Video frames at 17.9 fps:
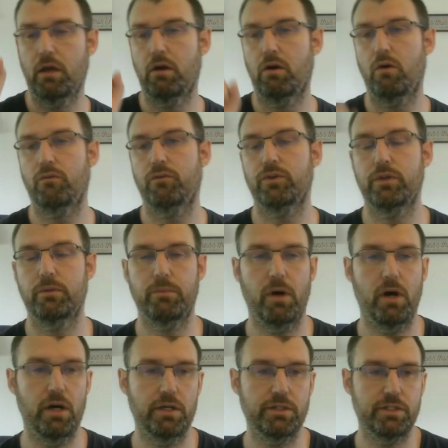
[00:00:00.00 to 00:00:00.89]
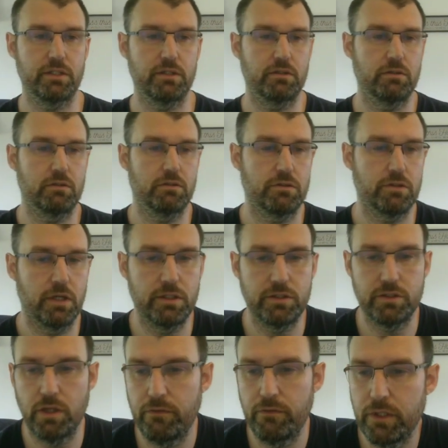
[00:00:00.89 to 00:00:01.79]
Hopefully you pause and try
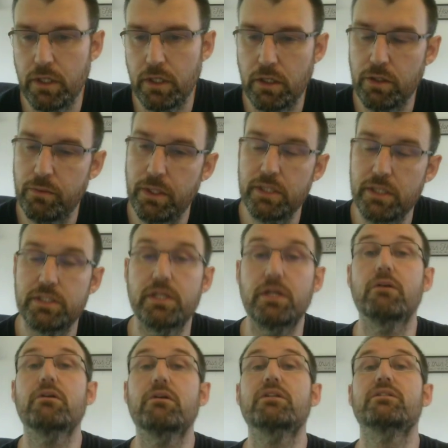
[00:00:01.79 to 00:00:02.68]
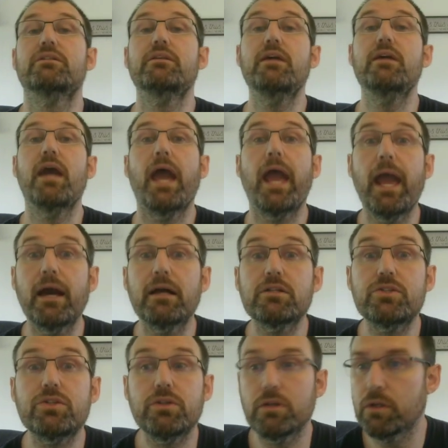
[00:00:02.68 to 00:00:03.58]
solving it. Otherwise, here is the
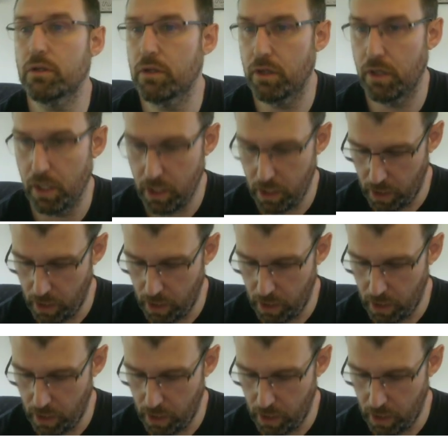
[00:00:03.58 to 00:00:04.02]
answer.